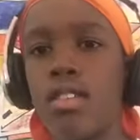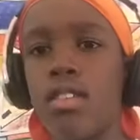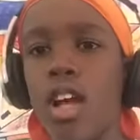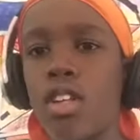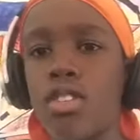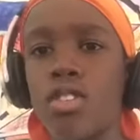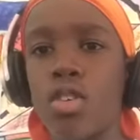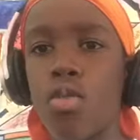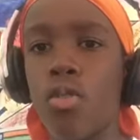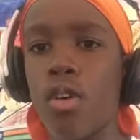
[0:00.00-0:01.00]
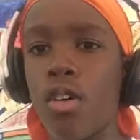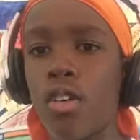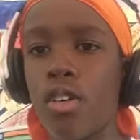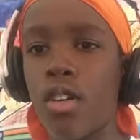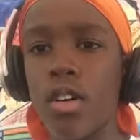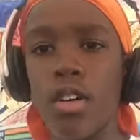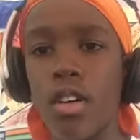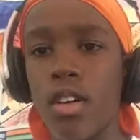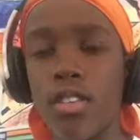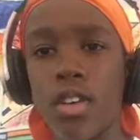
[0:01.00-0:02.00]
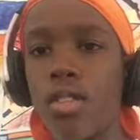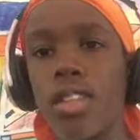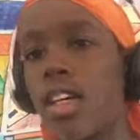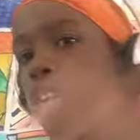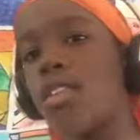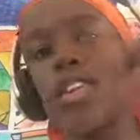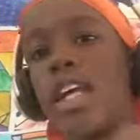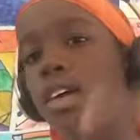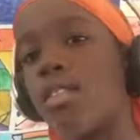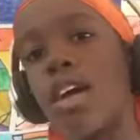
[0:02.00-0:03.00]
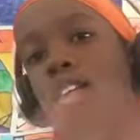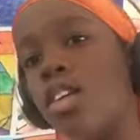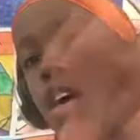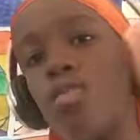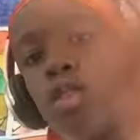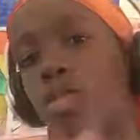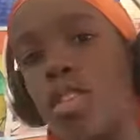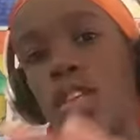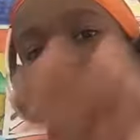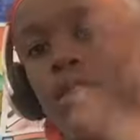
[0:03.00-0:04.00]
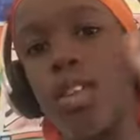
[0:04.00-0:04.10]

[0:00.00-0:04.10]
That looks so wrong. Don't think of it that way. No, don't think of it